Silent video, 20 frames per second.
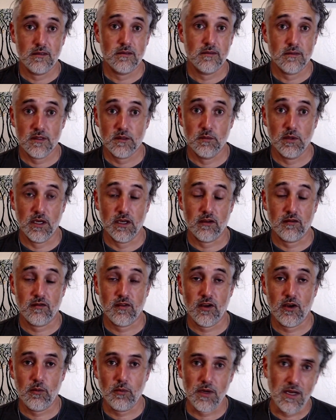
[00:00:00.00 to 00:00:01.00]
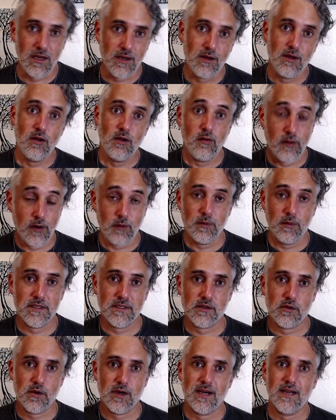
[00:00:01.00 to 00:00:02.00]
Speaking of therapy, therapy is
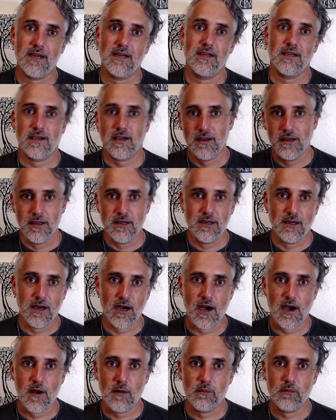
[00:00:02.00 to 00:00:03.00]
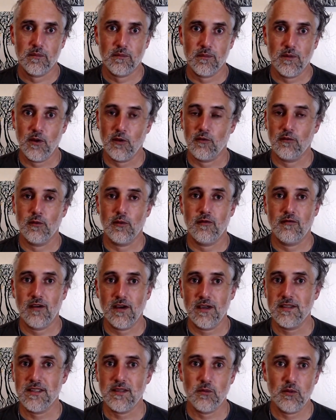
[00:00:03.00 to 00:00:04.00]
a great idea.
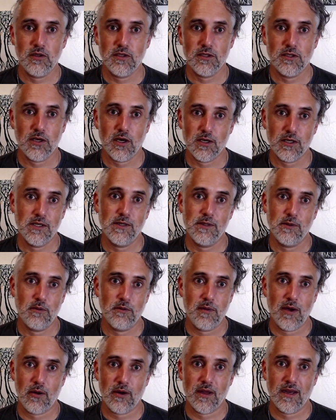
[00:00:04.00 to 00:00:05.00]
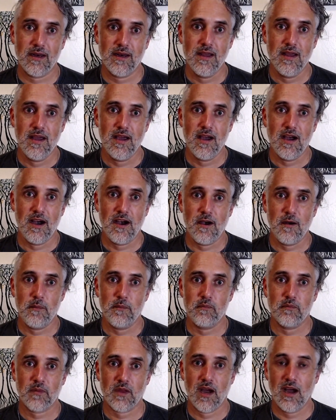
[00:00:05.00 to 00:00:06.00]
Find someone to talk to about it.
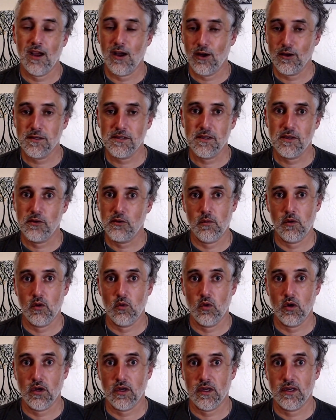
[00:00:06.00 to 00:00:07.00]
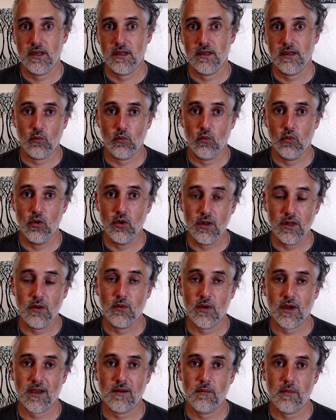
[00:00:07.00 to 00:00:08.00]
I also would really
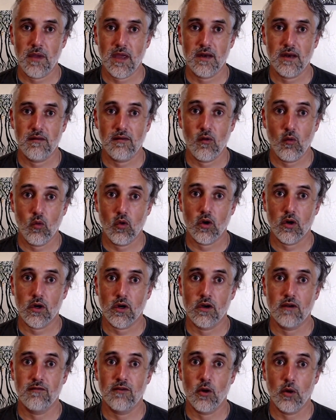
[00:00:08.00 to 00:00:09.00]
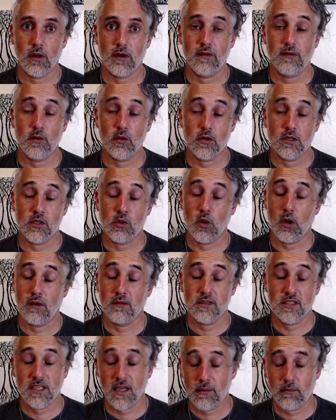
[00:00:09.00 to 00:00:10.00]
recommend the work of going through a
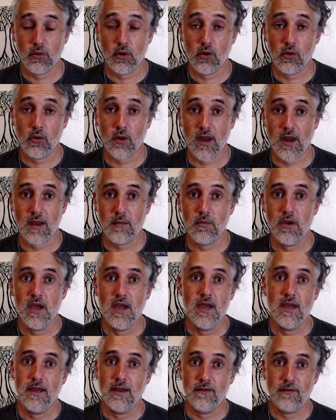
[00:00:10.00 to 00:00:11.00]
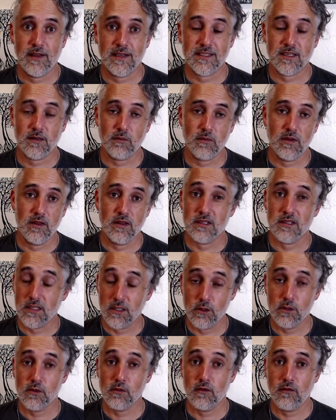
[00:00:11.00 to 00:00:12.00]
12-step program if that's something that's
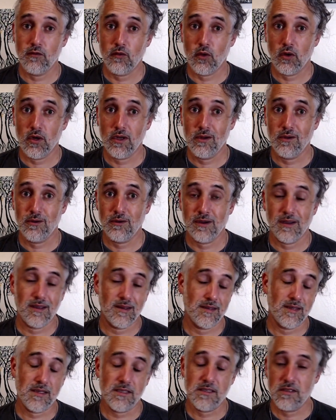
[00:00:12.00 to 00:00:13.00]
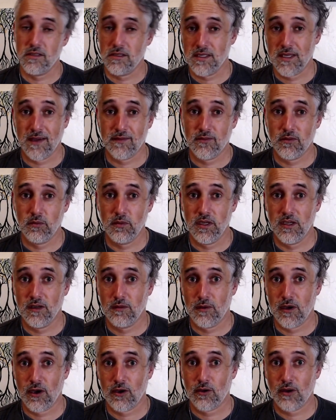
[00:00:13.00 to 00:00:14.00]
useful for you. It doesn't just have to be
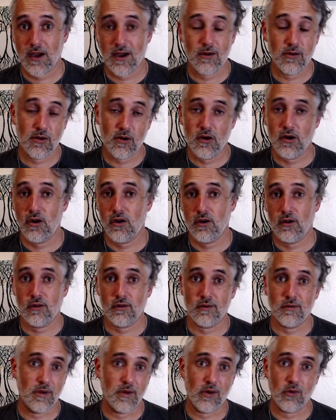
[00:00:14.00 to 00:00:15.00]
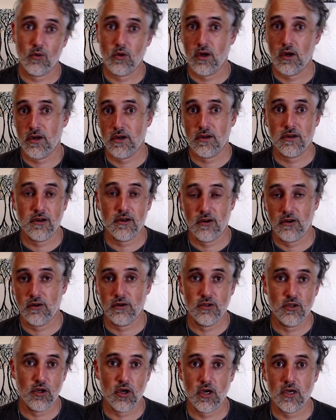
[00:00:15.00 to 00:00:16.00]
about alcohol or marijuana or
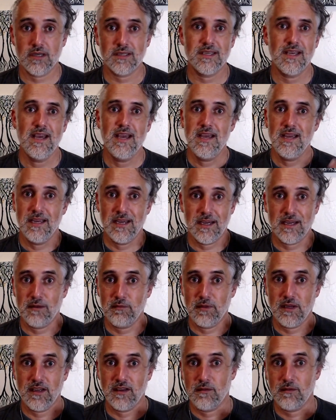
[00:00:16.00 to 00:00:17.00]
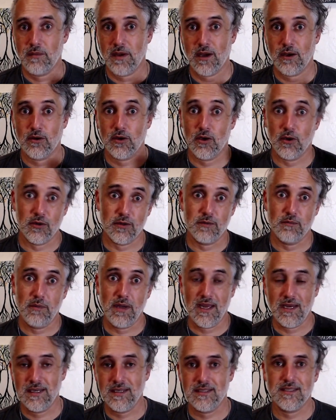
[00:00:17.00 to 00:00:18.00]
drugs. It can be about
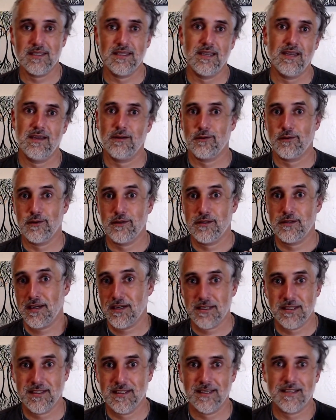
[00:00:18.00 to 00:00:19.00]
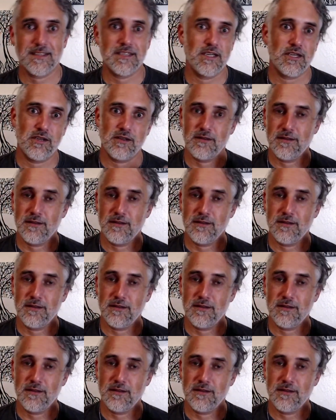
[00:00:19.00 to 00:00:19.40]
codependency or sex addiction.